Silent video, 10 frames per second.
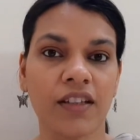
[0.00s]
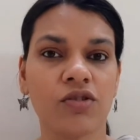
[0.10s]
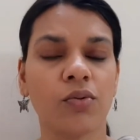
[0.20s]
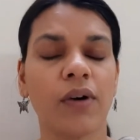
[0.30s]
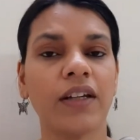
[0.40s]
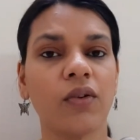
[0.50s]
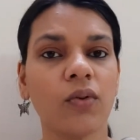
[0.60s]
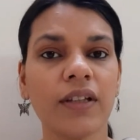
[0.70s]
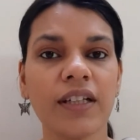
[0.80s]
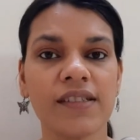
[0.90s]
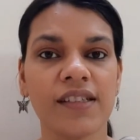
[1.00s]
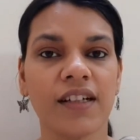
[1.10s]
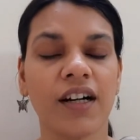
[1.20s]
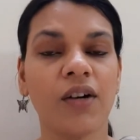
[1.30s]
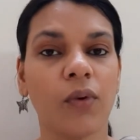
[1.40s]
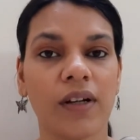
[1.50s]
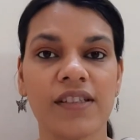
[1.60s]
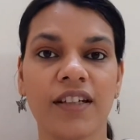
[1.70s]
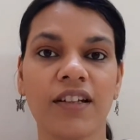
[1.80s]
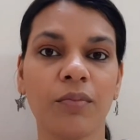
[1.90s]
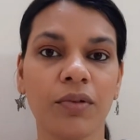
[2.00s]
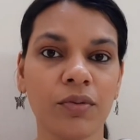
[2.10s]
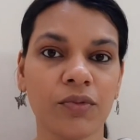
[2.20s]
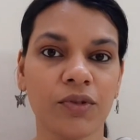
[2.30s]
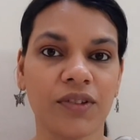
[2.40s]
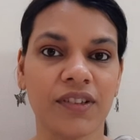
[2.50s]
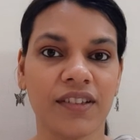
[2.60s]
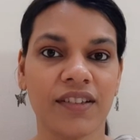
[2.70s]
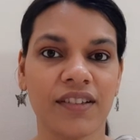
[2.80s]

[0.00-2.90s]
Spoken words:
so I only see her once in a blue moon.